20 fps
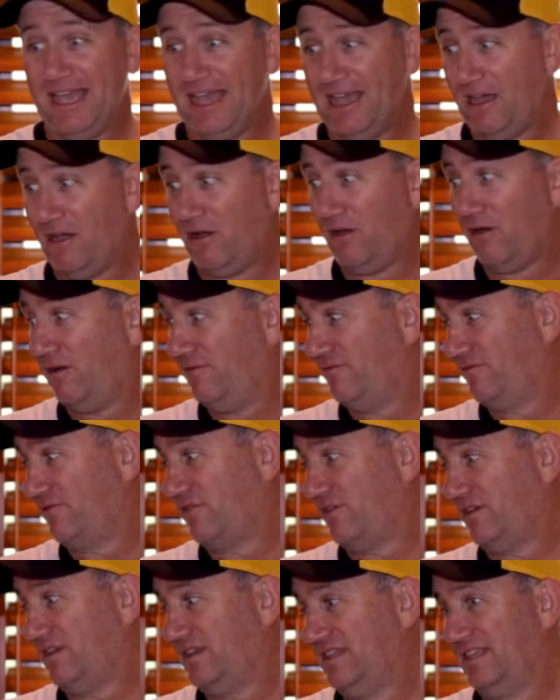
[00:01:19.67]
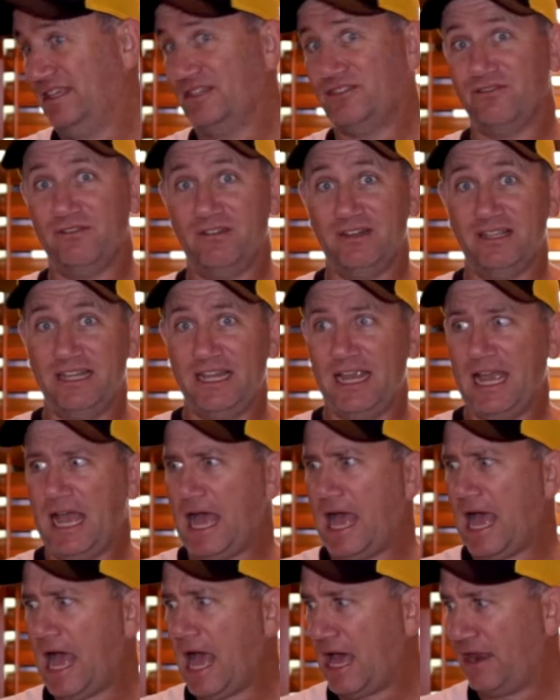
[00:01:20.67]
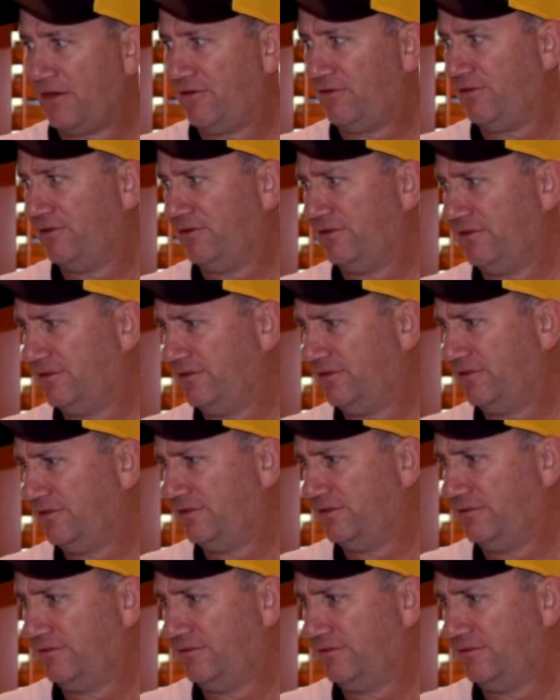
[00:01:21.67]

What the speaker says: I've got literally 100 and